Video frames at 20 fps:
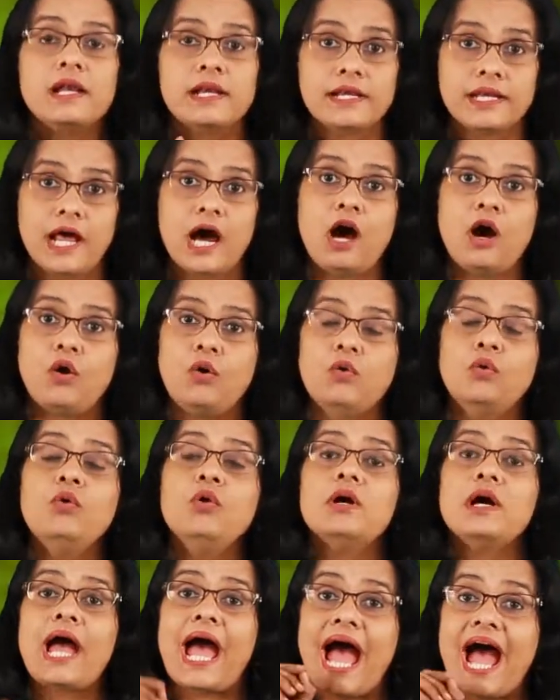Now,
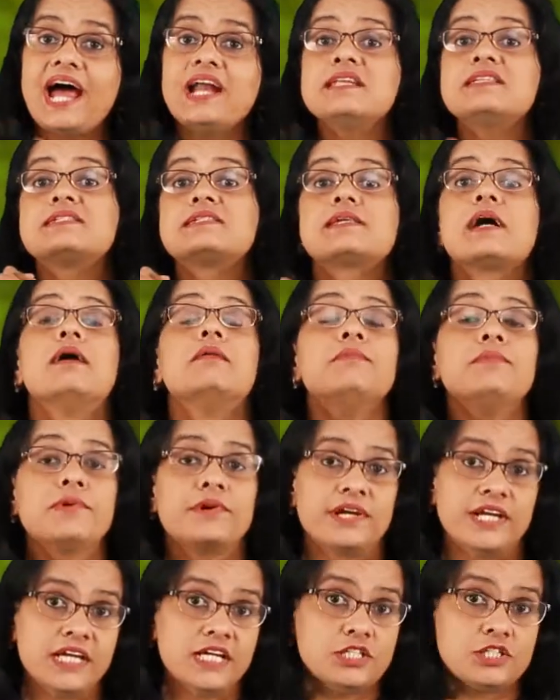at some
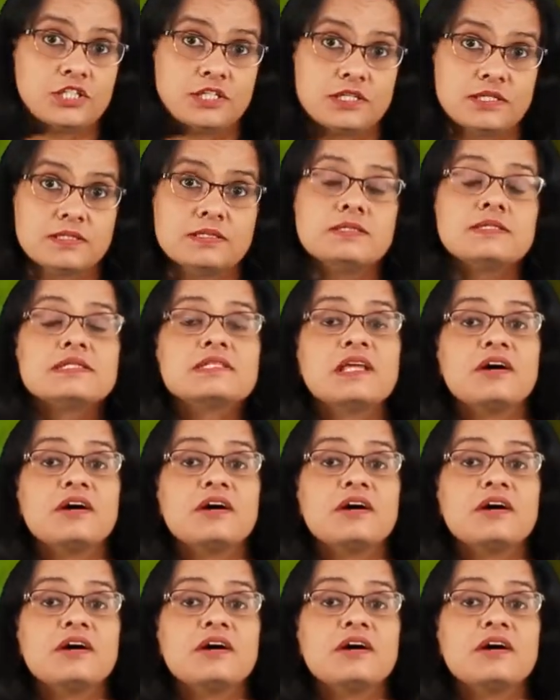regions,